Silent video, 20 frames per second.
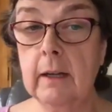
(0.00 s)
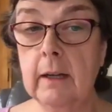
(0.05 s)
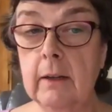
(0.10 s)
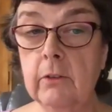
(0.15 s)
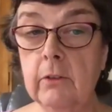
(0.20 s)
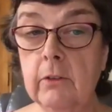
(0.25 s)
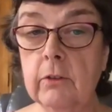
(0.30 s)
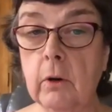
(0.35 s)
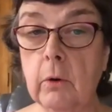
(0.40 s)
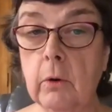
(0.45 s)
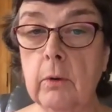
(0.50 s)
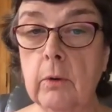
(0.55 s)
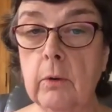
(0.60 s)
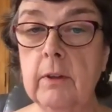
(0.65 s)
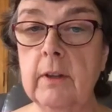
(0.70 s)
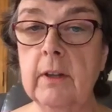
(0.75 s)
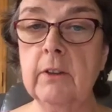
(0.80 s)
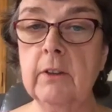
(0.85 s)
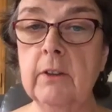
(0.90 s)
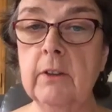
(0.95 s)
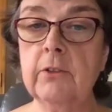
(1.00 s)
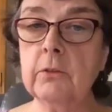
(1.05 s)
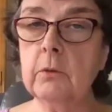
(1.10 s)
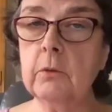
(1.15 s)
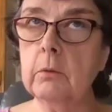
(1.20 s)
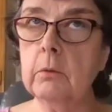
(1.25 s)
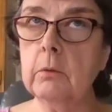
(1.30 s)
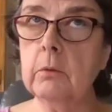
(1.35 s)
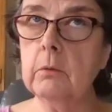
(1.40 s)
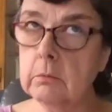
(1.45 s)
And so
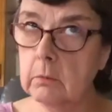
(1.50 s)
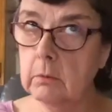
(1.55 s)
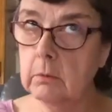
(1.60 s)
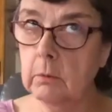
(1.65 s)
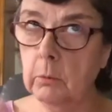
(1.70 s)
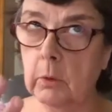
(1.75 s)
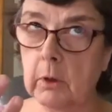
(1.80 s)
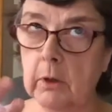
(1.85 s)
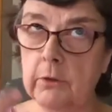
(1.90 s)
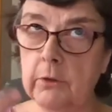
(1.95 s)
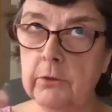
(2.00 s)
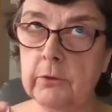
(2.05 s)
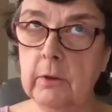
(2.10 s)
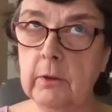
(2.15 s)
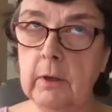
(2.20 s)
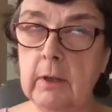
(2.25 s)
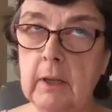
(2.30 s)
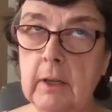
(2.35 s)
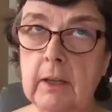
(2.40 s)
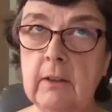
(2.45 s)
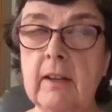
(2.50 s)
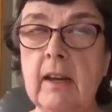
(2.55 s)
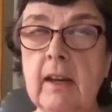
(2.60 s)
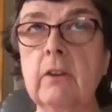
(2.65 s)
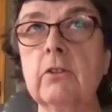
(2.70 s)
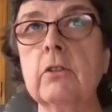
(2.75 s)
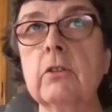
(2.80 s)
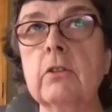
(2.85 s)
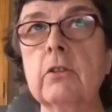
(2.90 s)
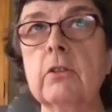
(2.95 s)
this was
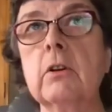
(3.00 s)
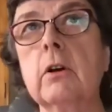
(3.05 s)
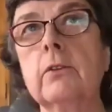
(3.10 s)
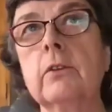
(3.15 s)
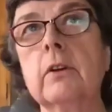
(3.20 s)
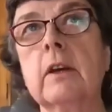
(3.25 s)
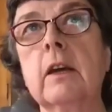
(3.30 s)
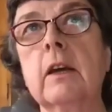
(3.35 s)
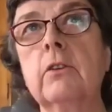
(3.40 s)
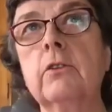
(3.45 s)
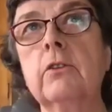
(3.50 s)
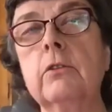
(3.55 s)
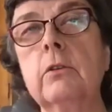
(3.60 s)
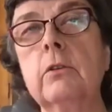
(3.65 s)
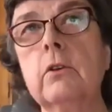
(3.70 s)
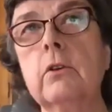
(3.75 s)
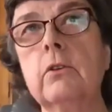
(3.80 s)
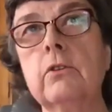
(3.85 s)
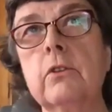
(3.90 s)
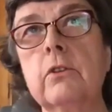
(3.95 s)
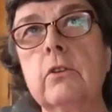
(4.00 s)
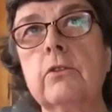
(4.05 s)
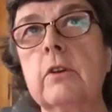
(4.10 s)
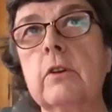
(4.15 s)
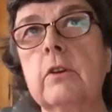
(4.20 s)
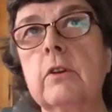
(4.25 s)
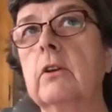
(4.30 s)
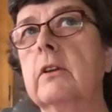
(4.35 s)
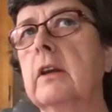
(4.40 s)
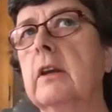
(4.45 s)
intentional to get students
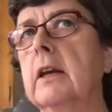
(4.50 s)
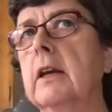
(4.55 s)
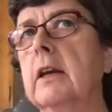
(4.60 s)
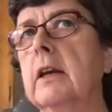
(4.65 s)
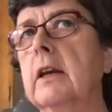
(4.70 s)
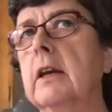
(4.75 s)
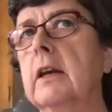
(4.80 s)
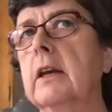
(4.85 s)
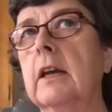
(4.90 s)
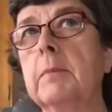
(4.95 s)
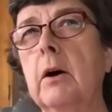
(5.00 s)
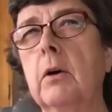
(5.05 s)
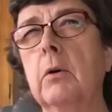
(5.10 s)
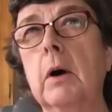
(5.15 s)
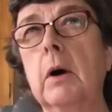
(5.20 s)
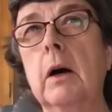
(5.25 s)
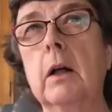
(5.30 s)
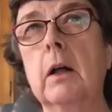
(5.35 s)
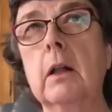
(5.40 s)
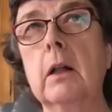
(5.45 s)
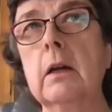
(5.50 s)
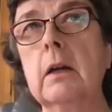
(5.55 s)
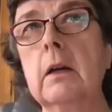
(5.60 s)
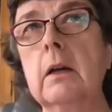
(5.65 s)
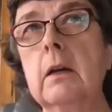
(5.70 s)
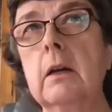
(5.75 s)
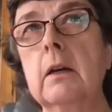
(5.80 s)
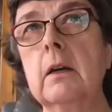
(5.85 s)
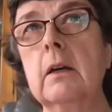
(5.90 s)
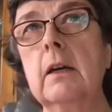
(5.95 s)
to start thinking about,
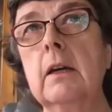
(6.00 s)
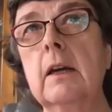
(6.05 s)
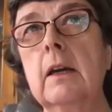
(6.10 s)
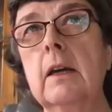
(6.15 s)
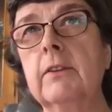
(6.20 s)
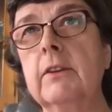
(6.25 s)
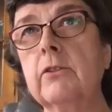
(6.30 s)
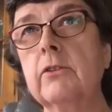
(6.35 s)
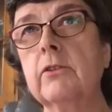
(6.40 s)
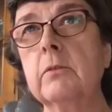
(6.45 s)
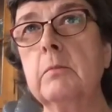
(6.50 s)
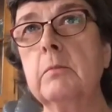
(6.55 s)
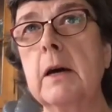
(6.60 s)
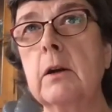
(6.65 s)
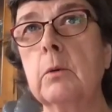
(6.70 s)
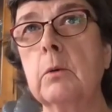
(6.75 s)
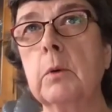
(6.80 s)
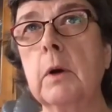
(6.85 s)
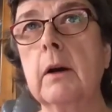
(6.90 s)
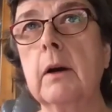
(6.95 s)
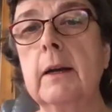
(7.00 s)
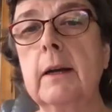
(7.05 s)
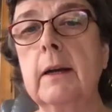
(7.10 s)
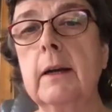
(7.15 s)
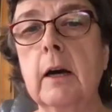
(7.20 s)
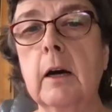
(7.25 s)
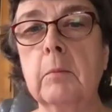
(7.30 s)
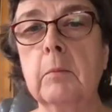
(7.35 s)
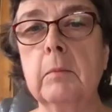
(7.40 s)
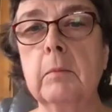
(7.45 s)
well, if it doesn't matter
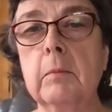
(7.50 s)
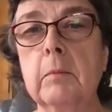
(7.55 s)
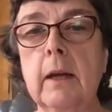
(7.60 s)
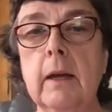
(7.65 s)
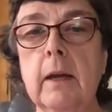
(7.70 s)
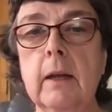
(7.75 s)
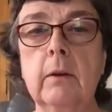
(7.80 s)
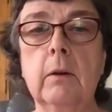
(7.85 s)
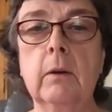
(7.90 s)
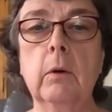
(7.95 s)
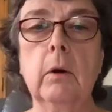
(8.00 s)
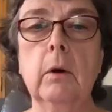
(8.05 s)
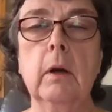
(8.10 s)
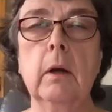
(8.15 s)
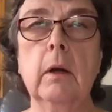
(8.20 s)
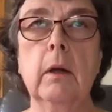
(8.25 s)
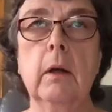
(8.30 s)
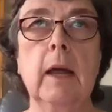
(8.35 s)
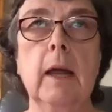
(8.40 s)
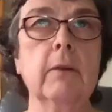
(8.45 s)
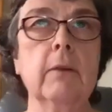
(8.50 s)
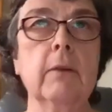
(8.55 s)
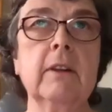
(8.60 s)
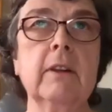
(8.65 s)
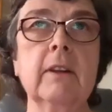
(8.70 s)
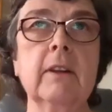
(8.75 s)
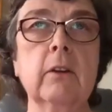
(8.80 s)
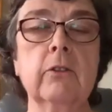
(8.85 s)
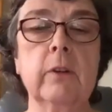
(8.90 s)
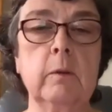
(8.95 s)
where I am and
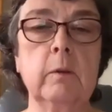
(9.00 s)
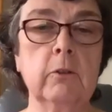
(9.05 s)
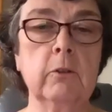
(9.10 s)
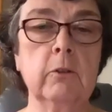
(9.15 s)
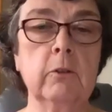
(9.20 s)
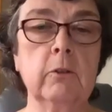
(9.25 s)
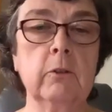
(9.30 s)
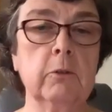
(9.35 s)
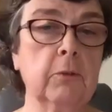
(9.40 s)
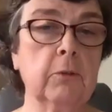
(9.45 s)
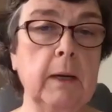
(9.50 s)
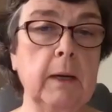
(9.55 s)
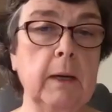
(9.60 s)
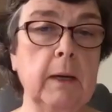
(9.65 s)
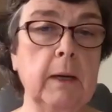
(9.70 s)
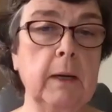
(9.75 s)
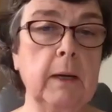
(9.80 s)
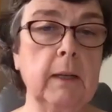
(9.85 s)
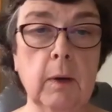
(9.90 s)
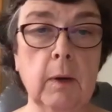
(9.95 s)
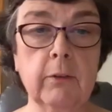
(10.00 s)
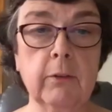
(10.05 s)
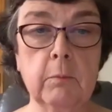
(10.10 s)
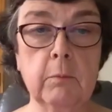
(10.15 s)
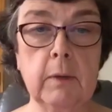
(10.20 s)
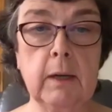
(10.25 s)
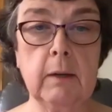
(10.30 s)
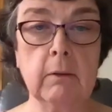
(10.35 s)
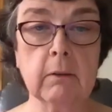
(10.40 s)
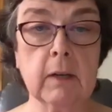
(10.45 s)
everything seems to be expanding
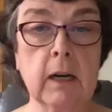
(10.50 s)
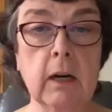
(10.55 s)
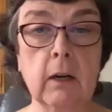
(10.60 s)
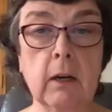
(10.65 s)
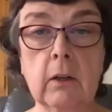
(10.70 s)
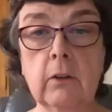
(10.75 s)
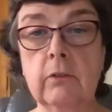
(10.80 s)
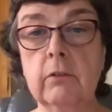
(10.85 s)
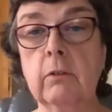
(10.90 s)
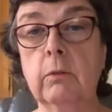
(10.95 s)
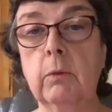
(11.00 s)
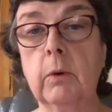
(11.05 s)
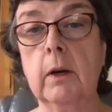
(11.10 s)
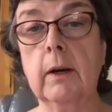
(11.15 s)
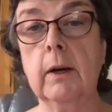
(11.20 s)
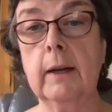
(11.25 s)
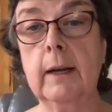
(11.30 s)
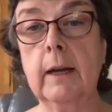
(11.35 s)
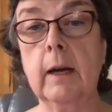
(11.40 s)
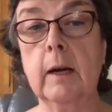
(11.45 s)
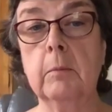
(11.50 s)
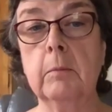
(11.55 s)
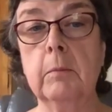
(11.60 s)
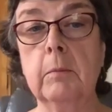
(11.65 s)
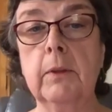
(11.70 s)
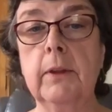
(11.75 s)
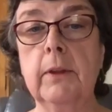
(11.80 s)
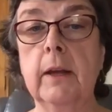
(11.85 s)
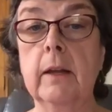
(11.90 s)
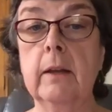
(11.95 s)
away from me regardless of where I
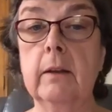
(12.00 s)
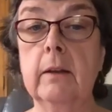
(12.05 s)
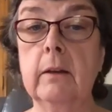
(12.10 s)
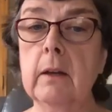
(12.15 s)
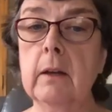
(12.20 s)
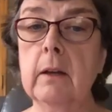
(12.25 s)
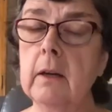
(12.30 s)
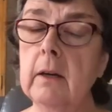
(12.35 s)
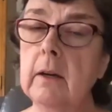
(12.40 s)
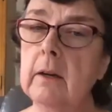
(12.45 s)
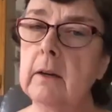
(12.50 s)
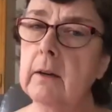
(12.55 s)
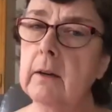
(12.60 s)
am, then